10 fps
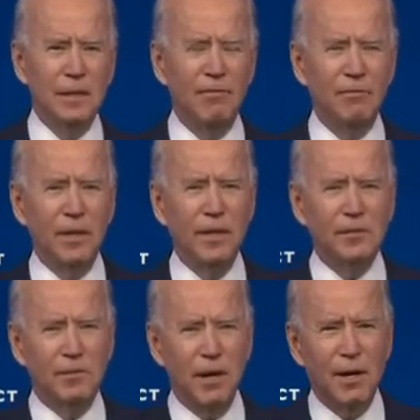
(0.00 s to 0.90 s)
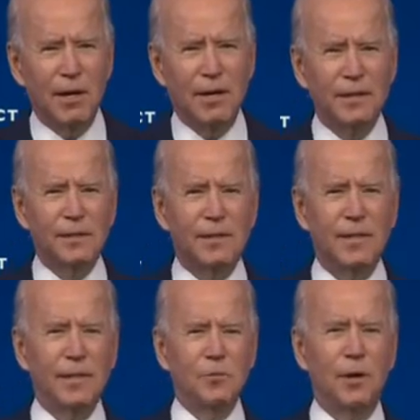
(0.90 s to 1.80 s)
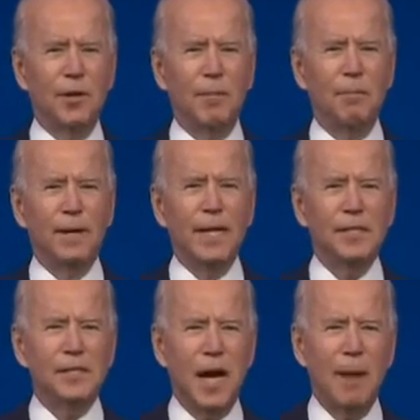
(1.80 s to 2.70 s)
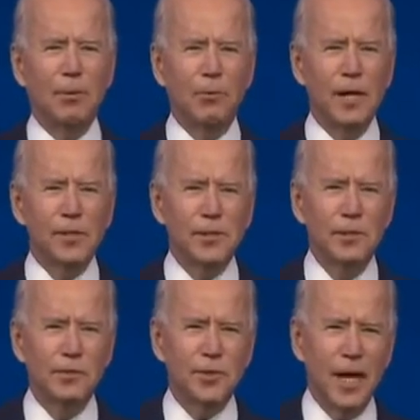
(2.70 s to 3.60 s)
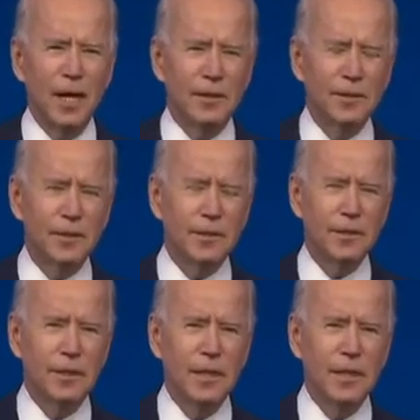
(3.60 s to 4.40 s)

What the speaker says: of millions of Americans is one of the biggest operational challenges